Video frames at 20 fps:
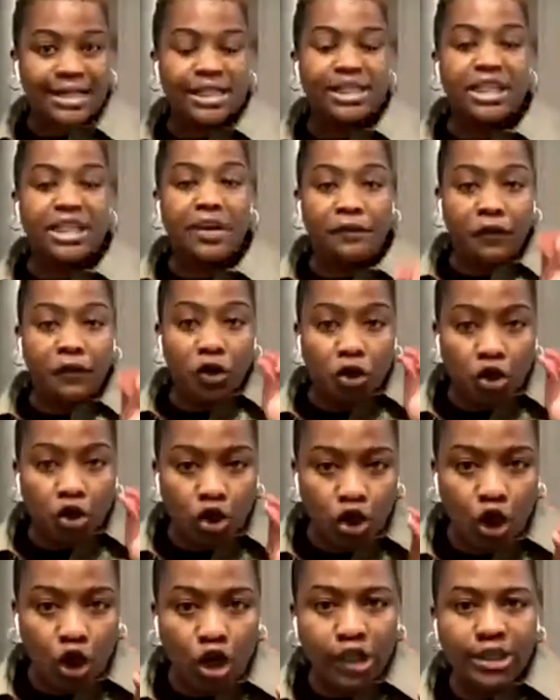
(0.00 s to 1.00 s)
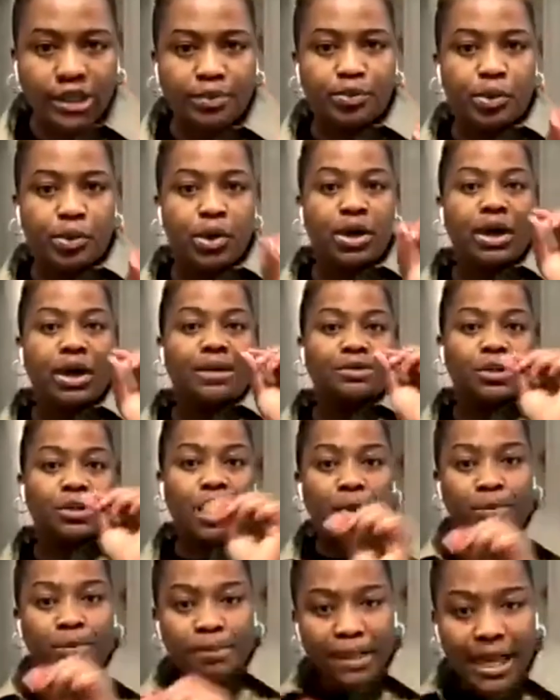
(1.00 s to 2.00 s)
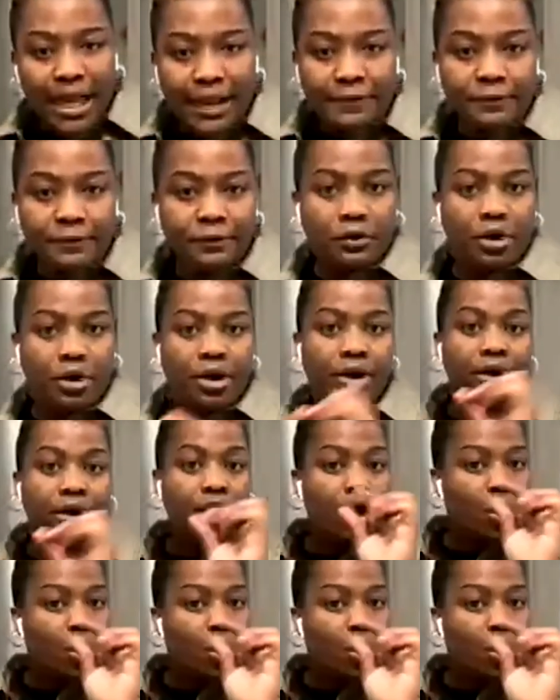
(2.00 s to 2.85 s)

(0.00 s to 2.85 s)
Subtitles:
is if you know the program to apply for,